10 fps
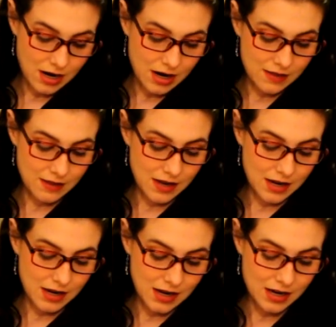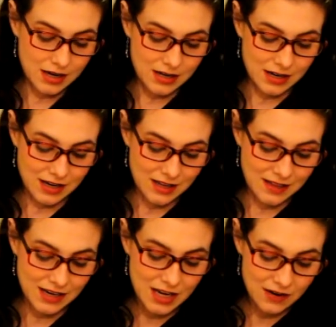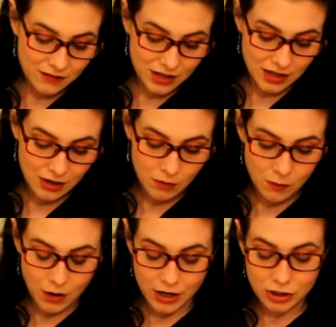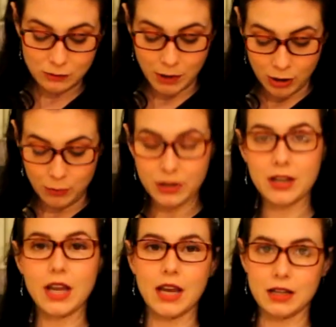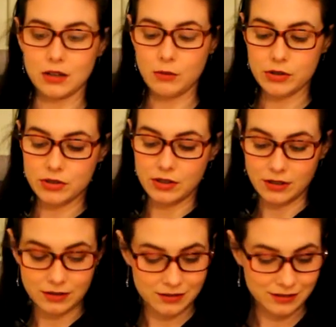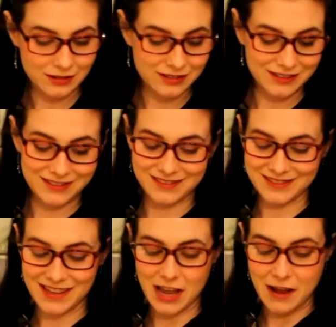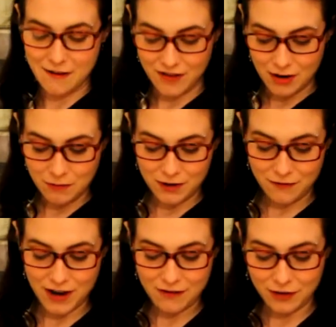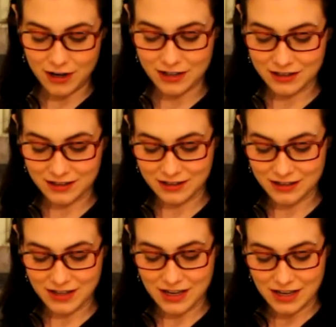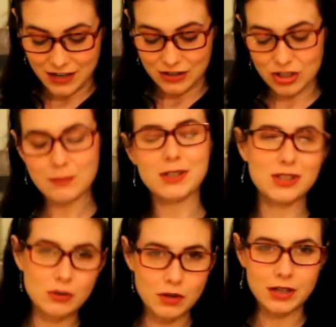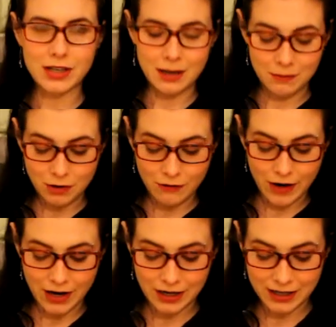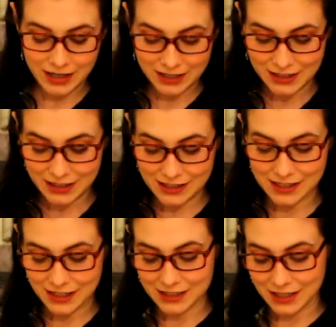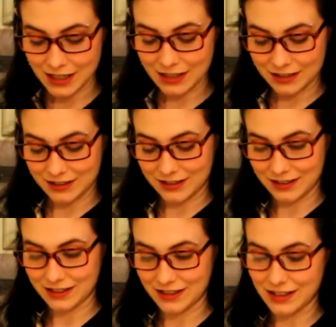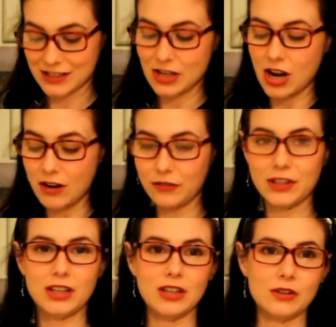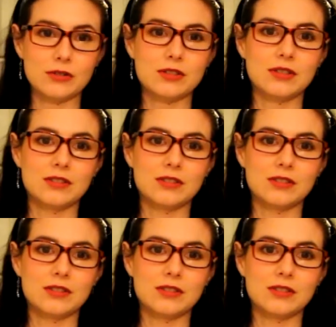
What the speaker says: And then in the evening, we watched Bell Book and Candle, which is a family favorite. Jimmy Stewart and Kim Novak in 1960. It's awfully cute.